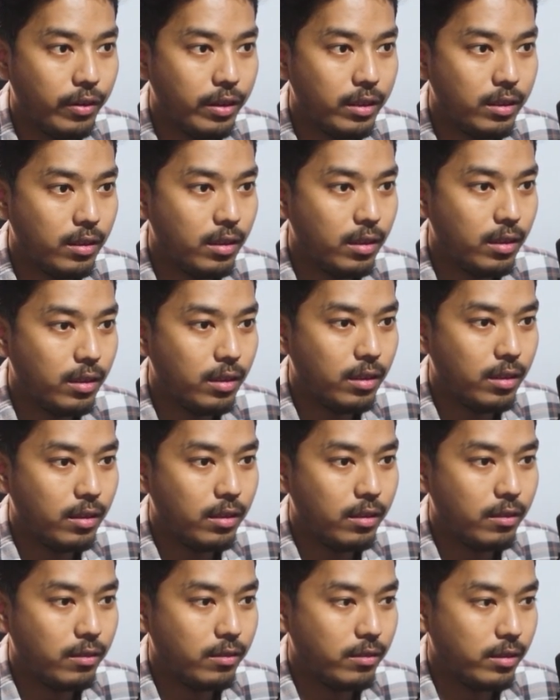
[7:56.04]
it,
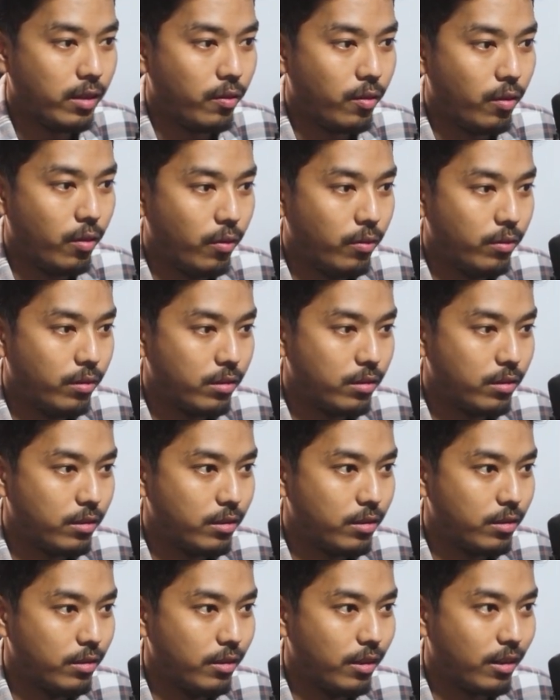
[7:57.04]
there you go. This
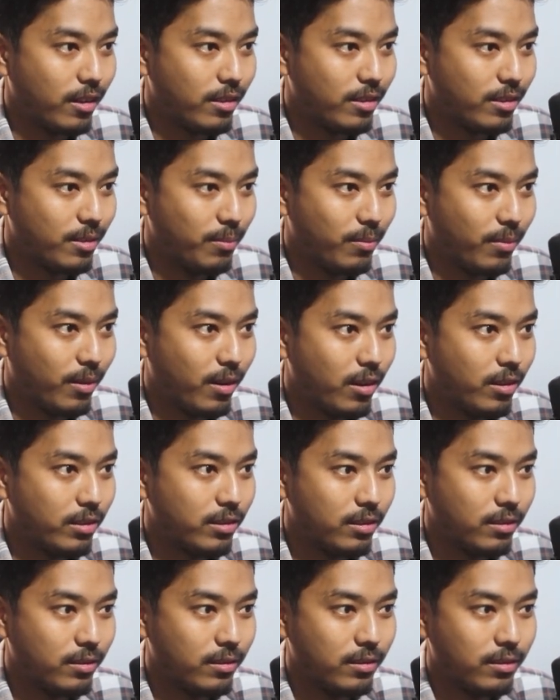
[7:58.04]
is the custom
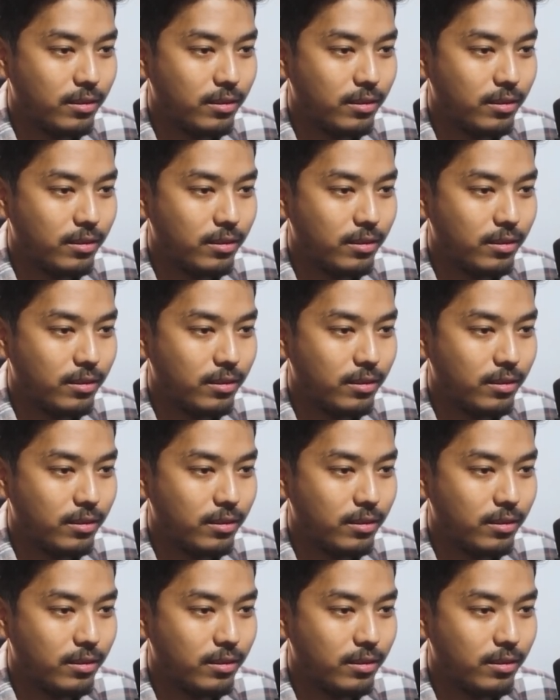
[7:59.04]
cursor.